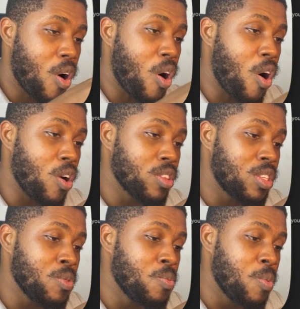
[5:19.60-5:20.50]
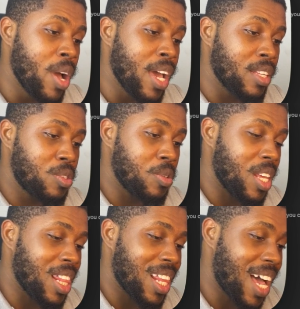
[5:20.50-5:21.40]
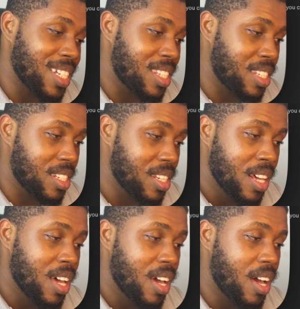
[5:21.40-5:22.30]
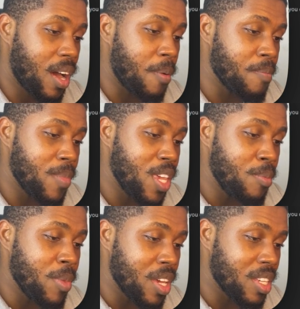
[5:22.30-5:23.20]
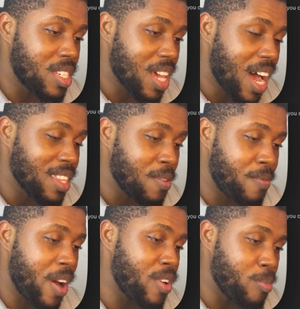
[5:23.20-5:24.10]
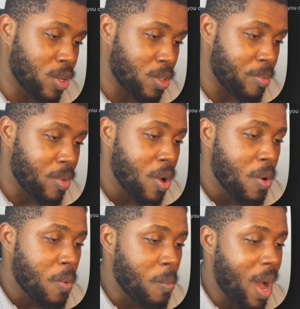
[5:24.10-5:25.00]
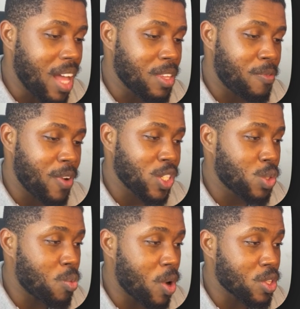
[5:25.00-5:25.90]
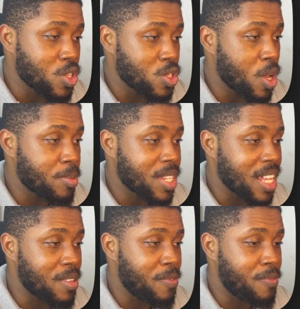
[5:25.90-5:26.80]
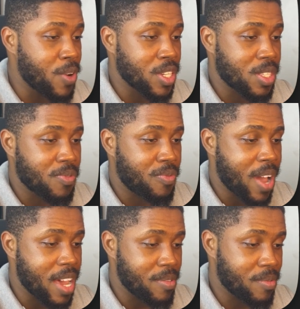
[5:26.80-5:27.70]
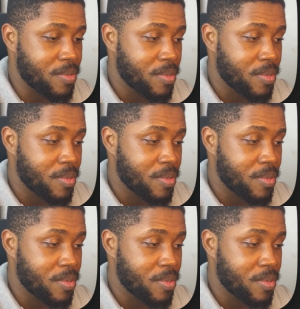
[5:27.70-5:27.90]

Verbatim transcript: all the way to the last um, image at the very bottom, while the first one stops at the first five.